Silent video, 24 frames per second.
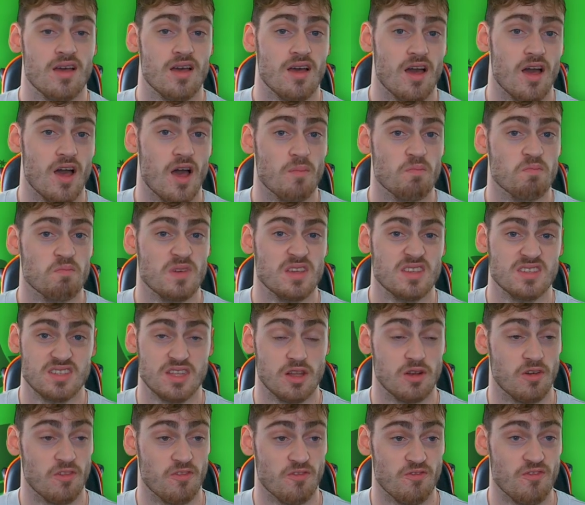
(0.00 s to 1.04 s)
He's
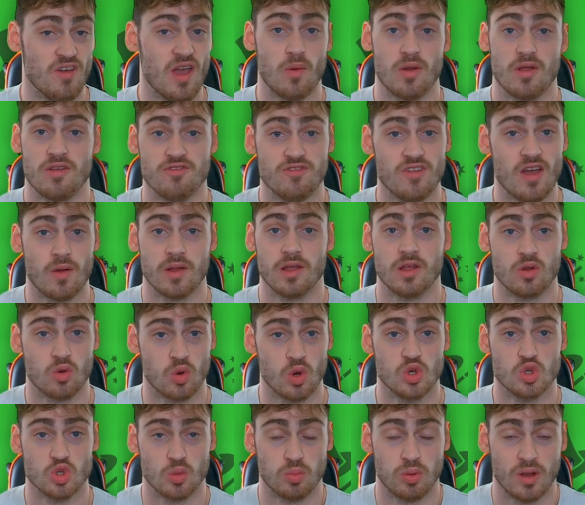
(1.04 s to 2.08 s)
still a very, very
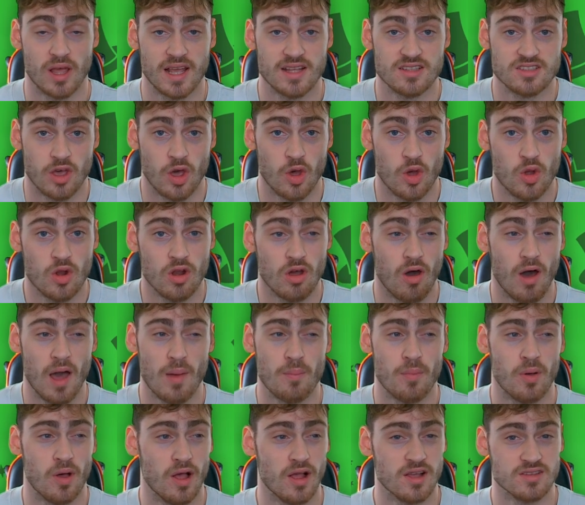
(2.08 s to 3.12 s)
crucial player to own. I
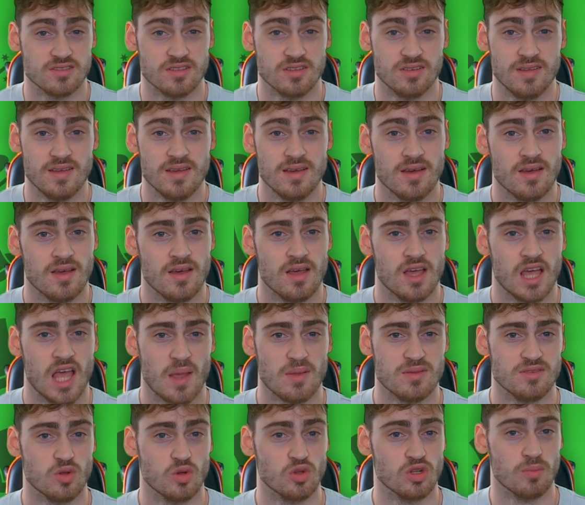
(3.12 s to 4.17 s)
personally am
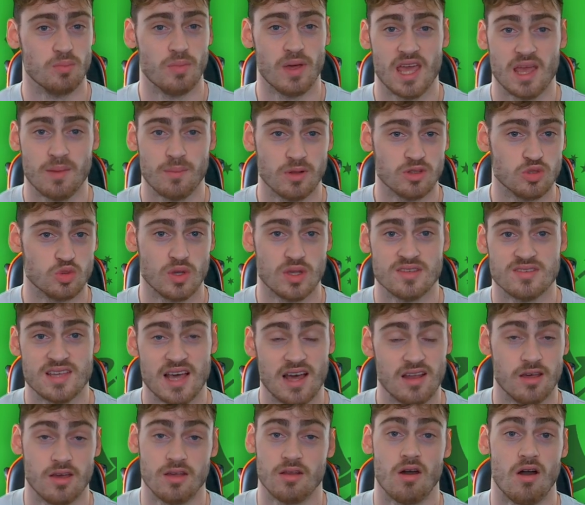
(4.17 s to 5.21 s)
still debating between
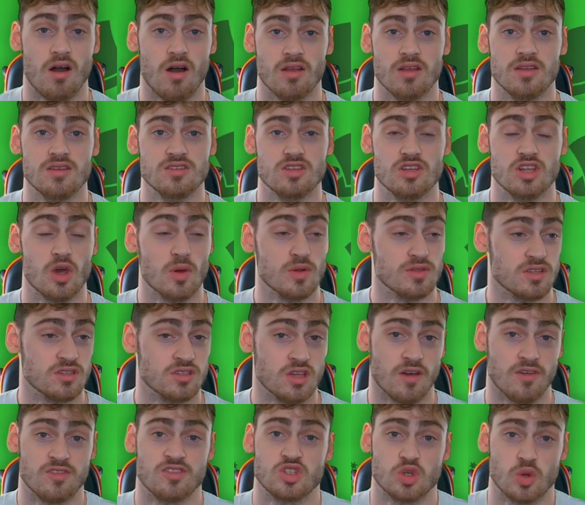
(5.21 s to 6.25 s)
Salah and Haaland. You know, it's a
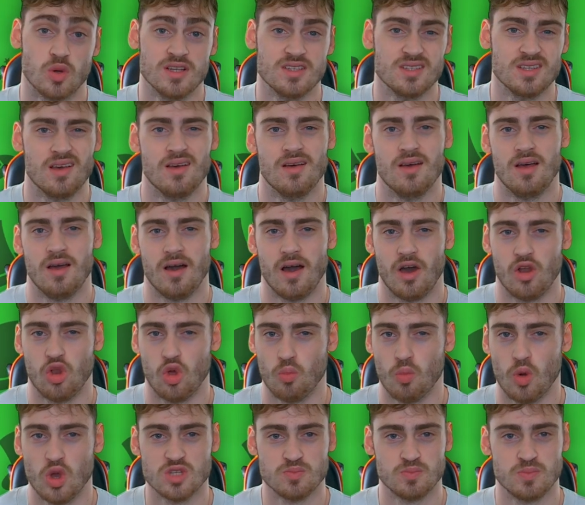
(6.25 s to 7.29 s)
tough choice. I know
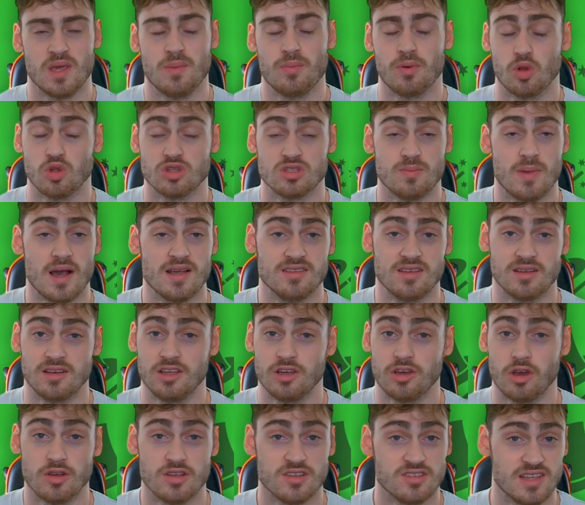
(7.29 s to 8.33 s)
most people automatically
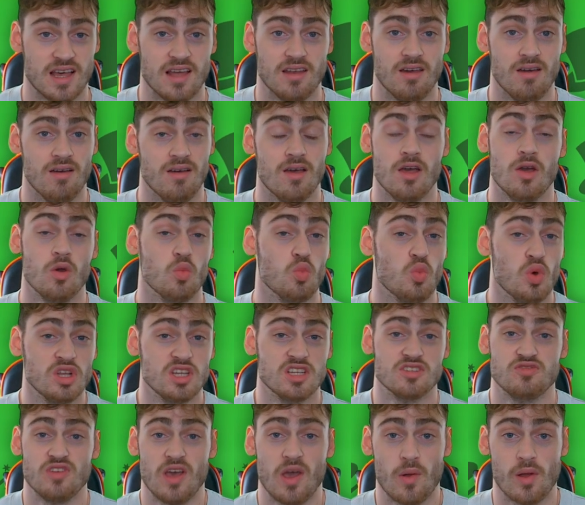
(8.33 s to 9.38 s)
go Salah, which
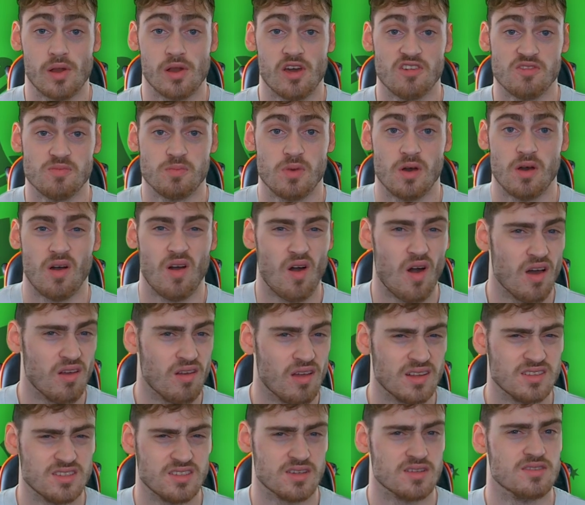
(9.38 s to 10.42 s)
is fair enough, but I
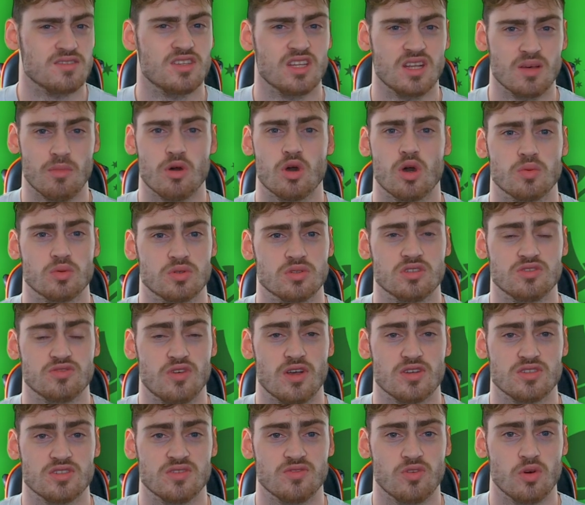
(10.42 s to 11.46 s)
like to consider my options
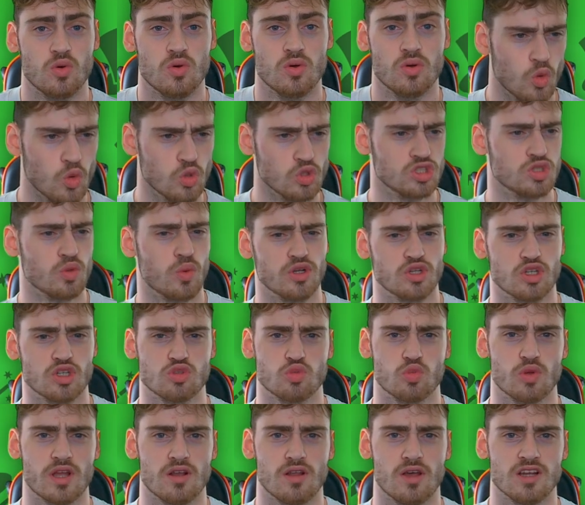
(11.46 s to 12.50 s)
first of all. Also, I just
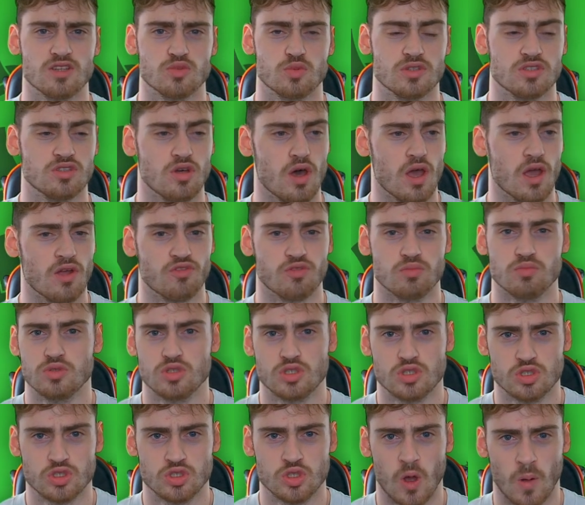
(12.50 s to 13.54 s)
realised we're starting from
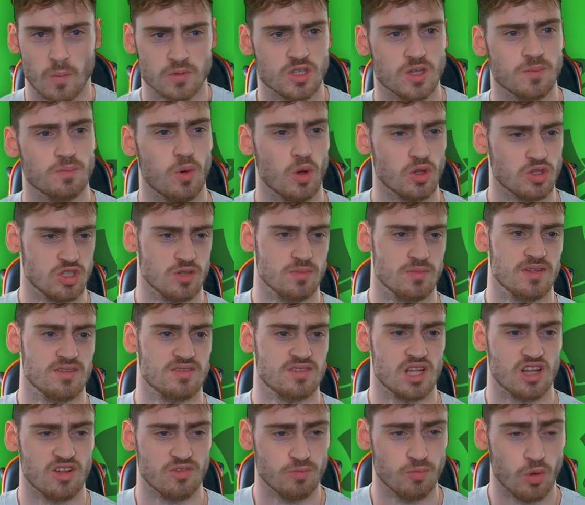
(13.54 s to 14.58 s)
top to bottom
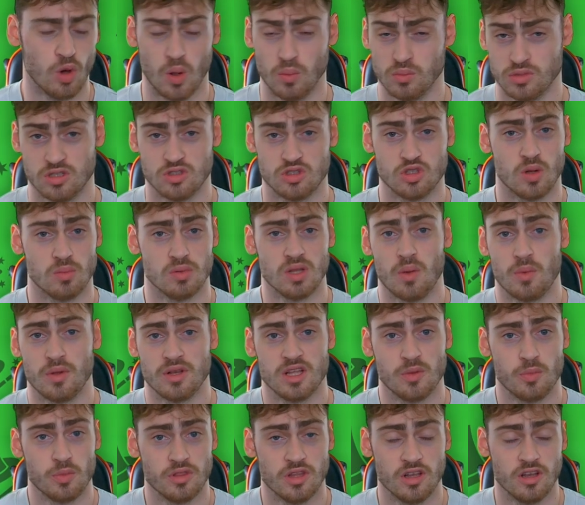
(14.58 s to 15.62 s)
instead of bottom to top like we
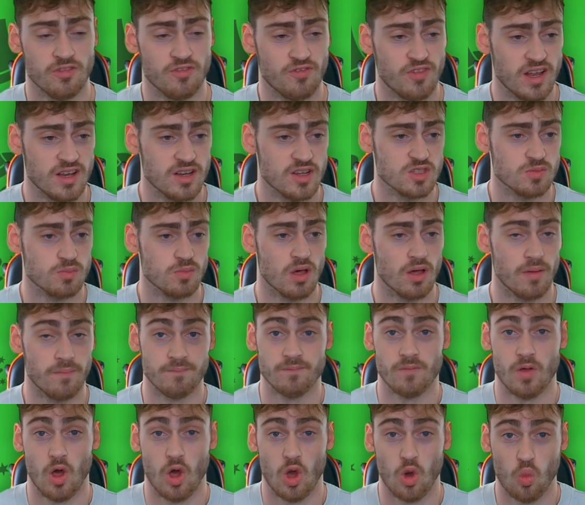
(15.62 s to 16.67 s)
did with the defenders, but
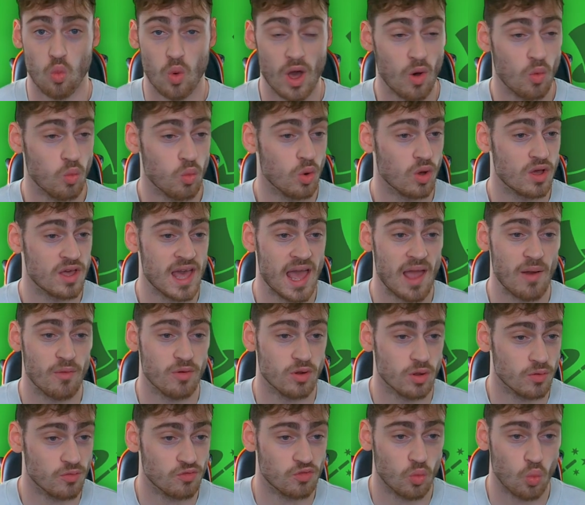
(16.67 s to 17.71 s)
oh well, we'll
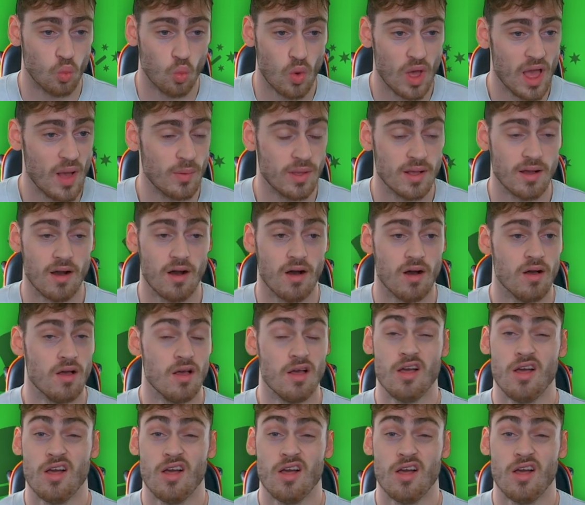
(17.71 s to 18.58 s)
carry on from where we are.